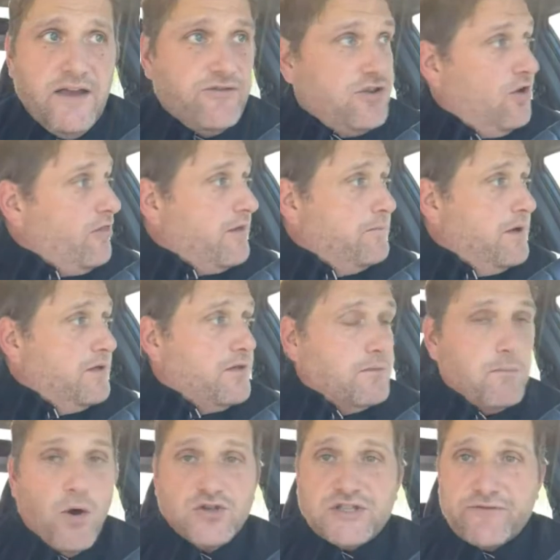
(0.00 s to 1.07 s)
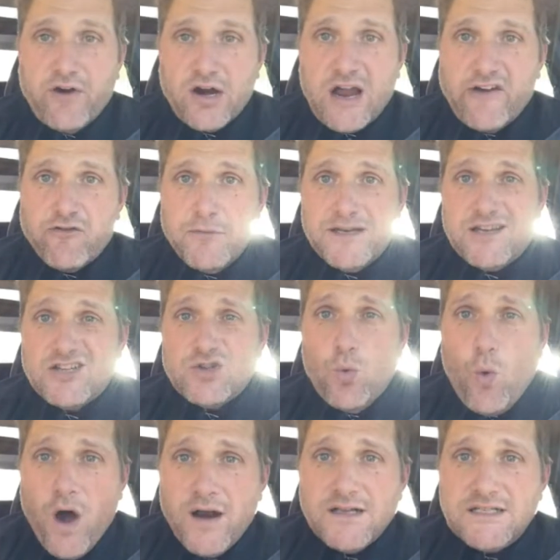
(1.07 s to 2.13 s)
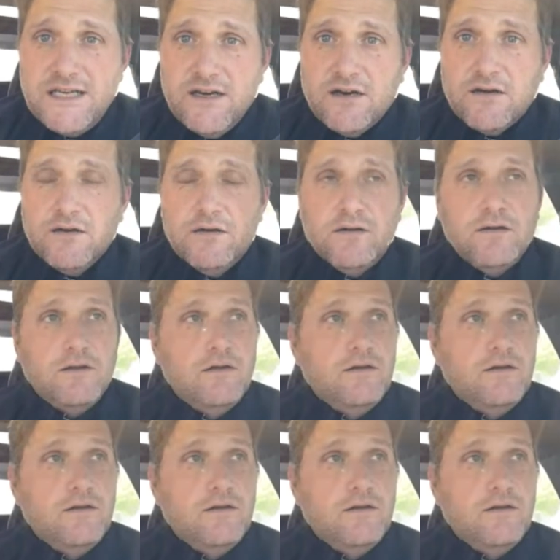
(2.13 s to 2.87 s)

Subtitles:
even though the most of our government doesn't want us here,